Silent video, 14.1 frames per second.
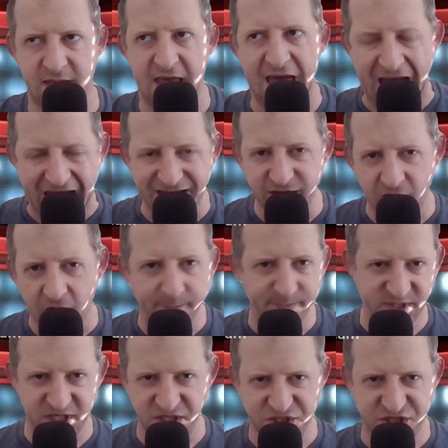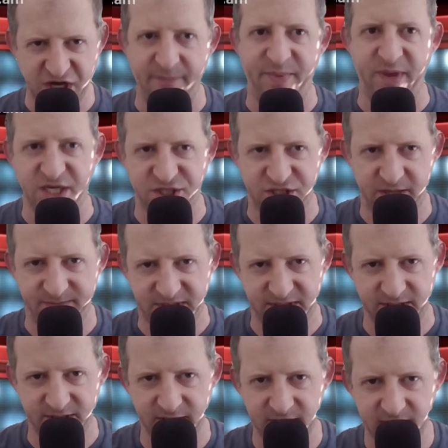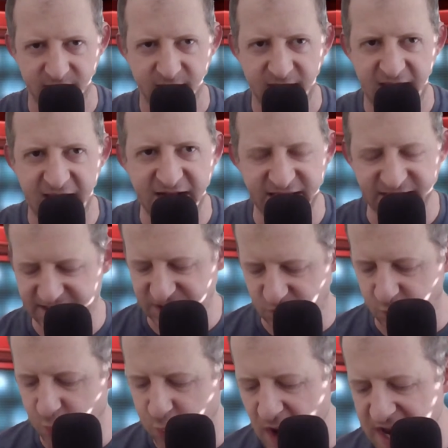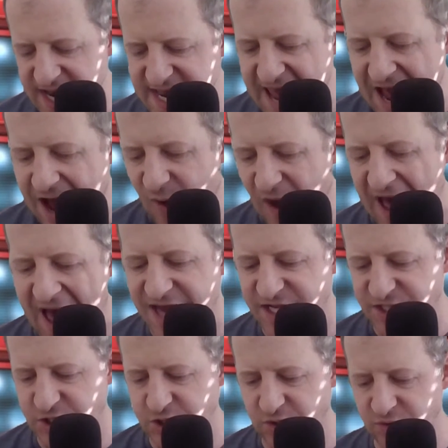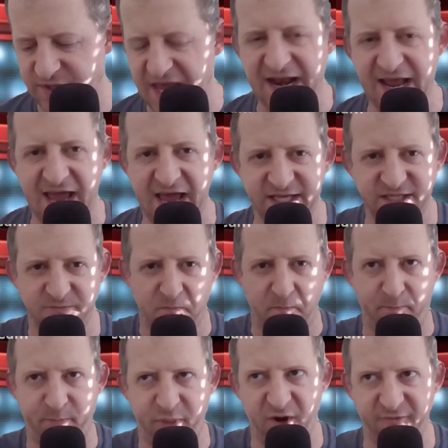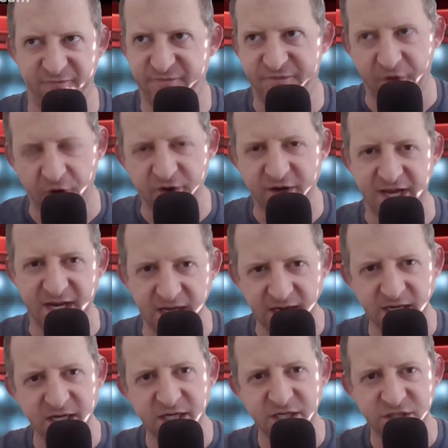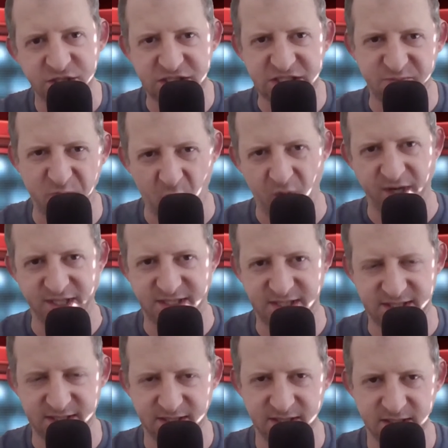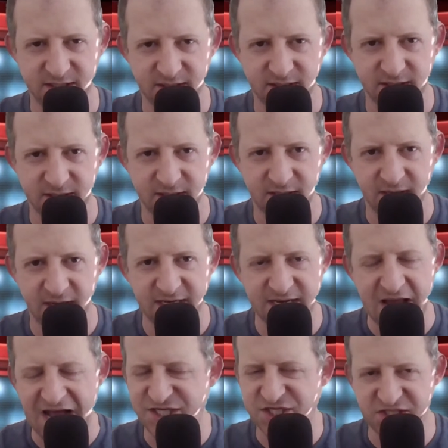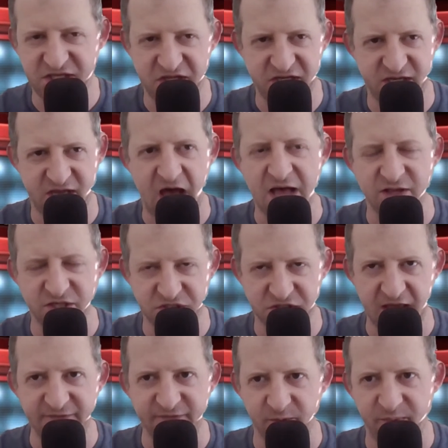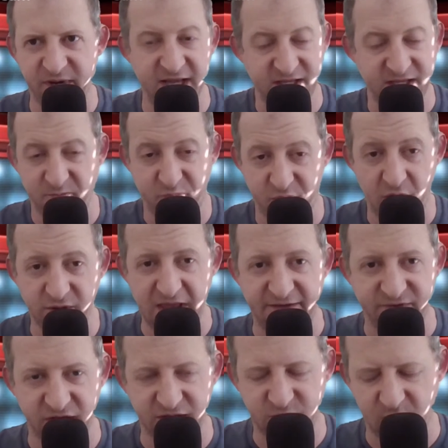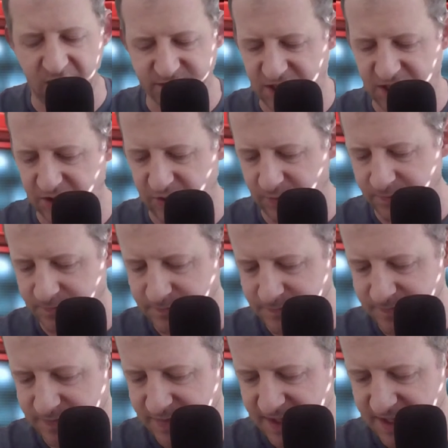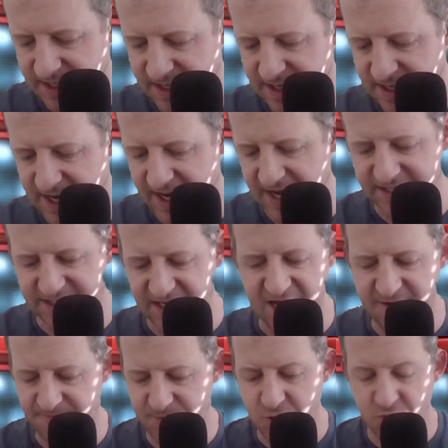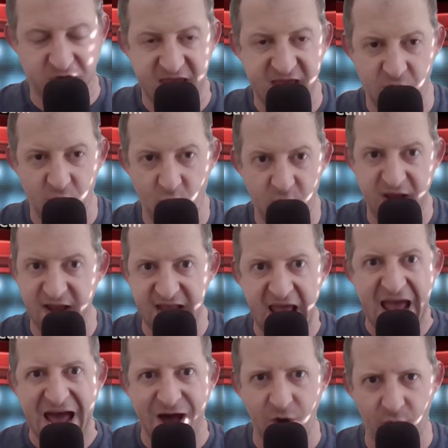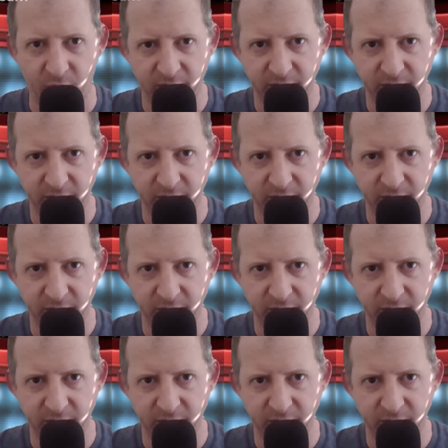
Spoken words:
add up to championships. It is this win now attitude that has perverted sports, not just at the college level, but at the pro level as well, too. It's if you can't win now,